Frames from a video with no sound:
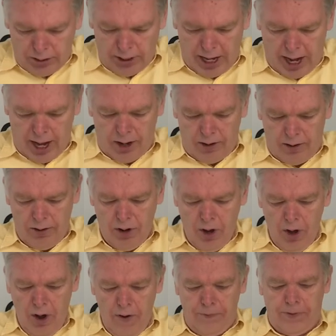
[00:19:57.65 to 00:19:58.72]
now,
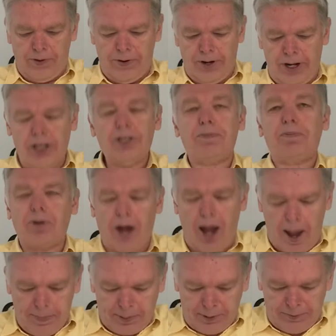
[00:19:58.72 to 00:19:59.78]
for it is
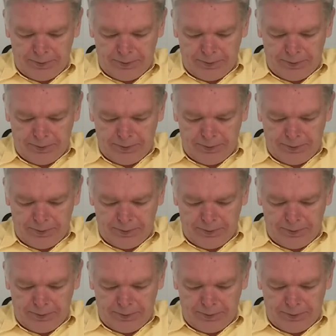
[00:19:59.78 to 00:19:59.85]
proper